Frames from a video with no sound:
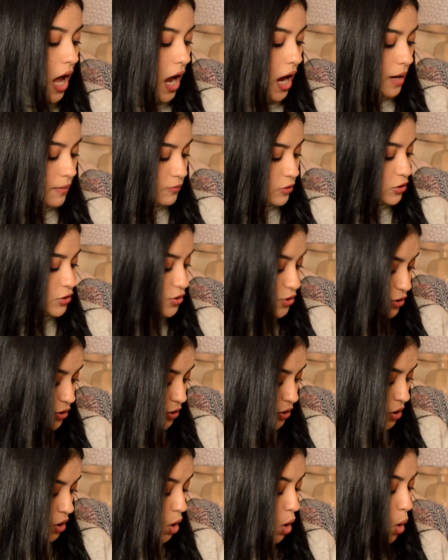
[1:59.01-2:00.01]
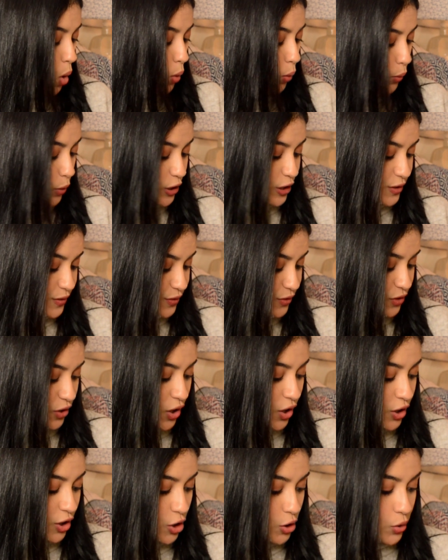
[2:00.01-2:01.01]
I'm not sure where to
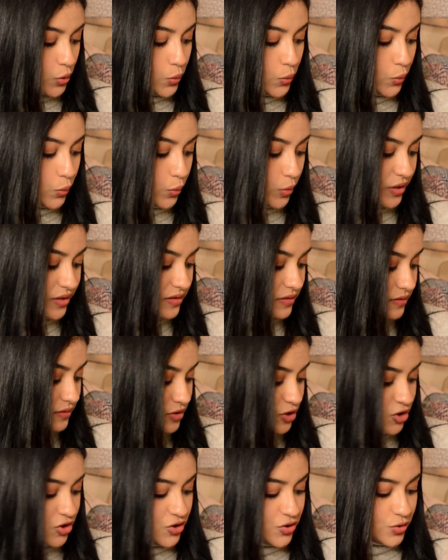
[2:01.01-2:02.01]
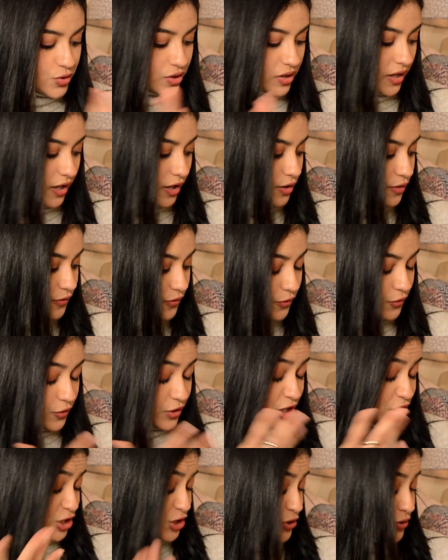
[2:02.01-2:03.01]
start or which kind of
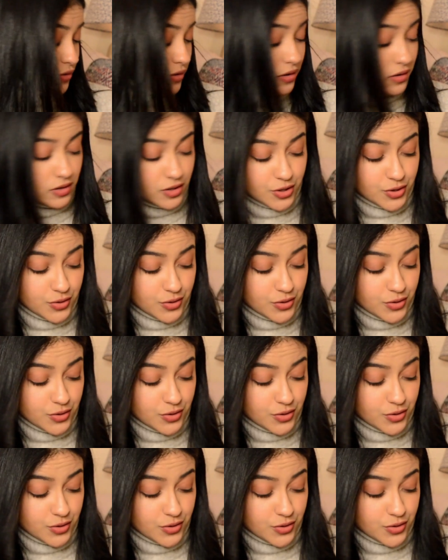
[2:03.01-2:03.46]
rationale